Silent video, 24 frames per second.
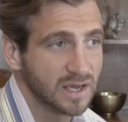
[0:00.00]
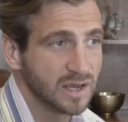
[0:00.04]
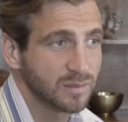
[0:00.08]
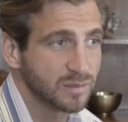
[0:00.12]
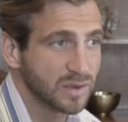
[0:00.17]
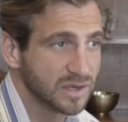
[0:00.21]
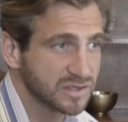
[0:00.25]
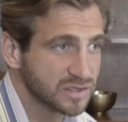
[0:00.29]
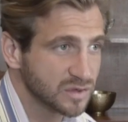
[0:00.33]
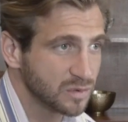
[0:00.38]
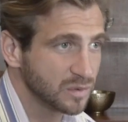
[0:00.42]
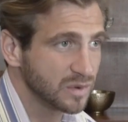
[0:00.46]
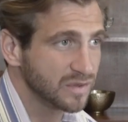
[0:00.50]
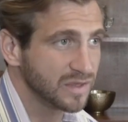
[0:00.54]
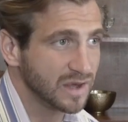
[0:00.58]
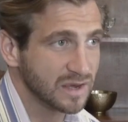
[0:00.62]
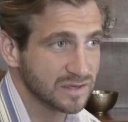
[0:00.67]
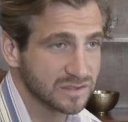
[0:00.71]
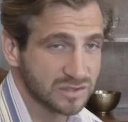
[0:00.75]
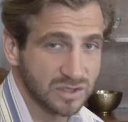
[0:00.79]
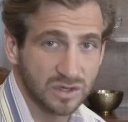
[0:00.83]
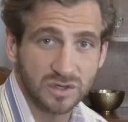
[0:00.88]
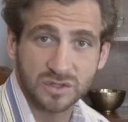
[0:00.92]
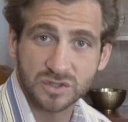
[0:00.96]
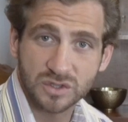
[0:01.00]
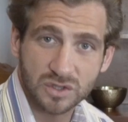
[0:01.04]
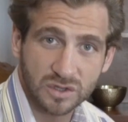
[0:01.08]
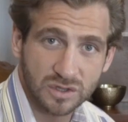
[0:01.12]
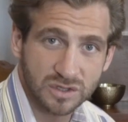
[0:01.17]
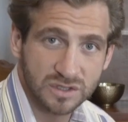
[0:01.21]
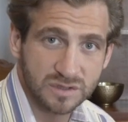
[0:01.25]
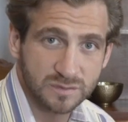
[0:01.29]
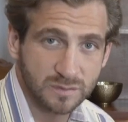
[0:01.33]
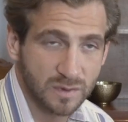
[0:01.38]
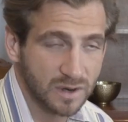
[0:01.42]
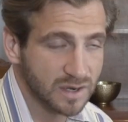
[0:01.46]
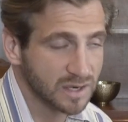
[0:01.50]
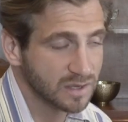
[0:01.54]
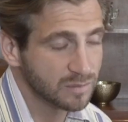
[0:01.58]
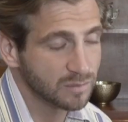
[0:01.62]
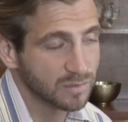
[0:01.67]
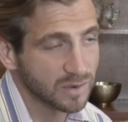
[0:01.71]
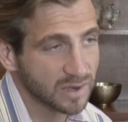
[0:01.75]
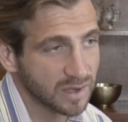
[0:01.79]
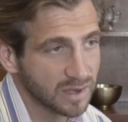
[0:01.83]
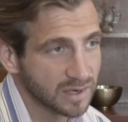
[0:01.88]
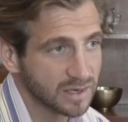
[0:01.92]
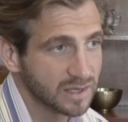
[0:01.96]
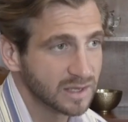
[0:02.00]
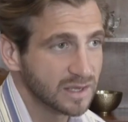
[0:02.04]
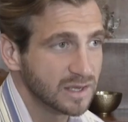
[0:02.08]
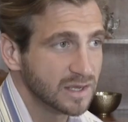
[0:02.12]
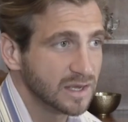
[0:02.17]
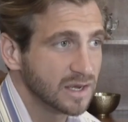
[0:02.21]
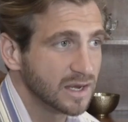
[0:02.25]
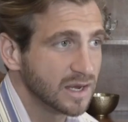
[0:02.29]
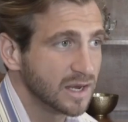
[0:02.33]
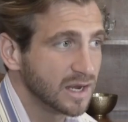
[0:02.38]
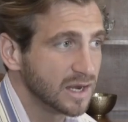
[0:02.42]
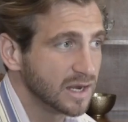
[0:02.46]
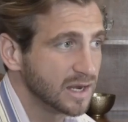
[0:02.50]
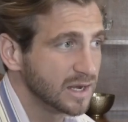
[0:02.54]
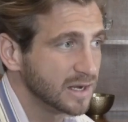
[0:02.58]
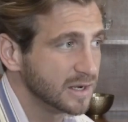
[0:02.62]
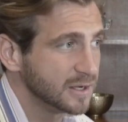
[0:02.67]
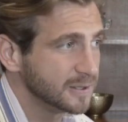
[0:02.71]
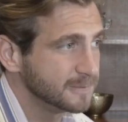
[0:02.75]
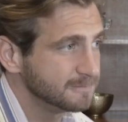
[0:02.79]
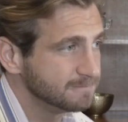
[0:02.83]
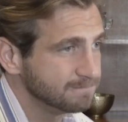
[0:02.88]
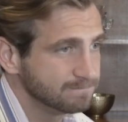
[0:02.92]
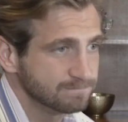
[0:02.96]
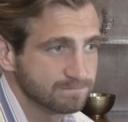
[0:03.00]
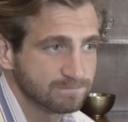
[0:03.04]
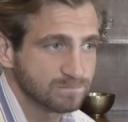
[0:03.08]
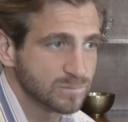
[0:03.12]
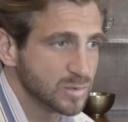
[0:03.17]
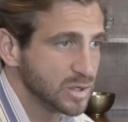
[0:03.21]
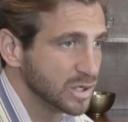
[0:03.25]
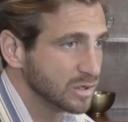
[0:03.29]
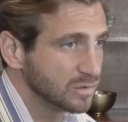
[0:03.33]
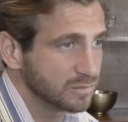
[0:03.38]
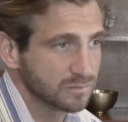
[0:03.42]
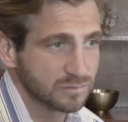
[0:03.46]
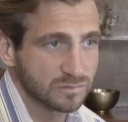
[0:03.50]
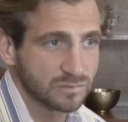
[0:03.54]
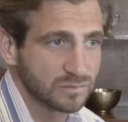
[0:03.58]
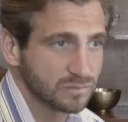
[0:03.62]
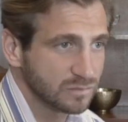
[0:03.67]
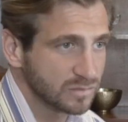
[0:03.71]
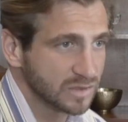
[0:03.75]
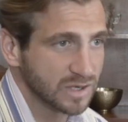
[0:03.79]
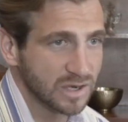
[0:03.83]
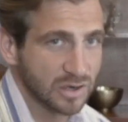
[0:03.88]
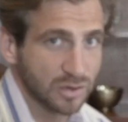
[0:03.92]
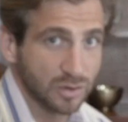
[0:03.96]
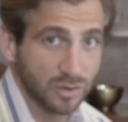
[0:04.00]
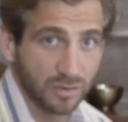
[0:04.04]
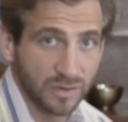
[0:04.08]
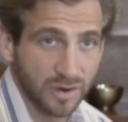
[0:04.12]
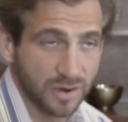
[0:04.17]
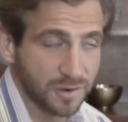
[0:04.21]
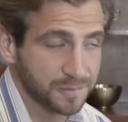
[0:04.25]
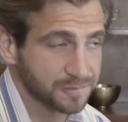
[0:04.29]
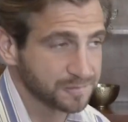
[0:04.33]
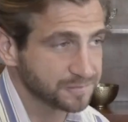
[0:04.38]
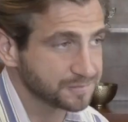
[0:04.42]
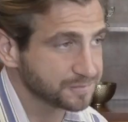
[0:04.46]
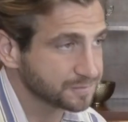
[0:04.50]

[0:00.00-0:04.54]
Plus the $3,000 earnest money, but here nor there.